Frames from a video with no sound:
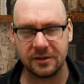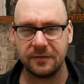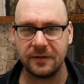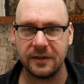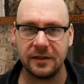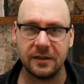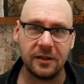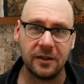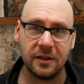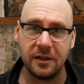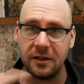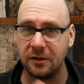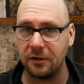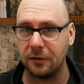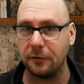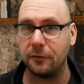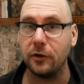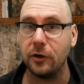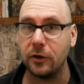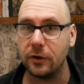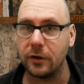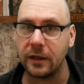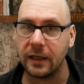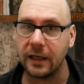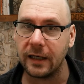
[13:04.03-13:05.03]
I'd done the
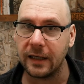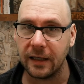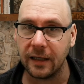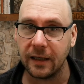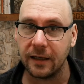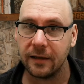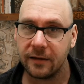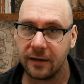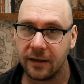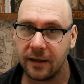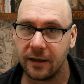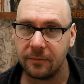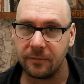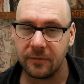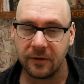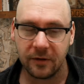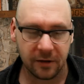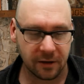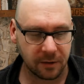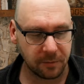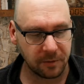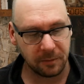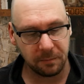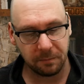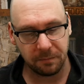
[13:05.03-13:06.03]
review and then that had happened, I'd
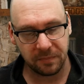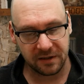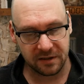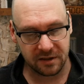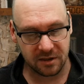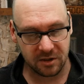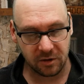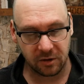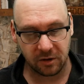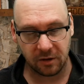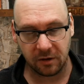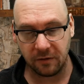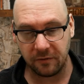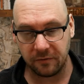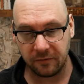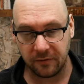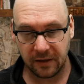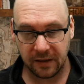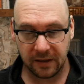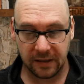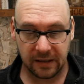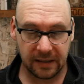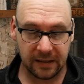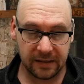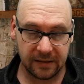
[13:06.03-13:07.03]
have been pissed off
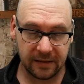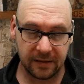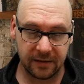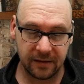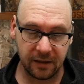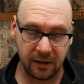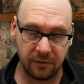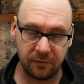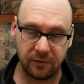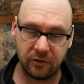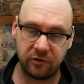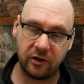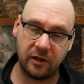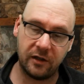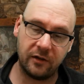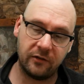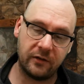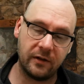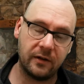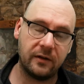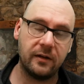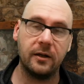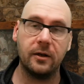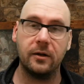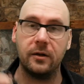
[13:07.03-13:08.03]
that I didn't have a chance
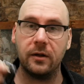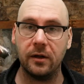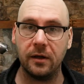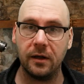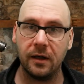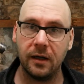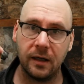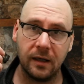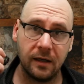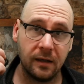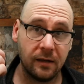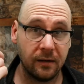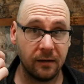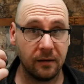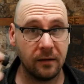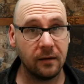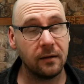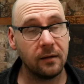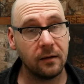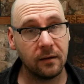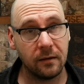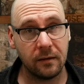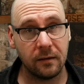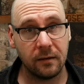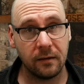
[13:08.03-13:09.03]
to tell you
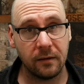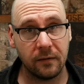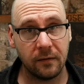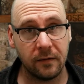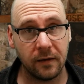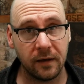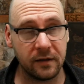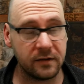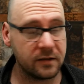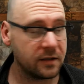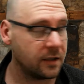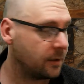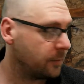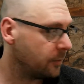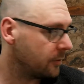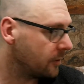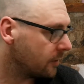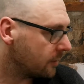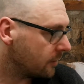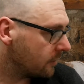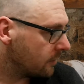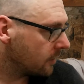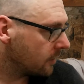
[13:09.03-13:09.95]
that's happened.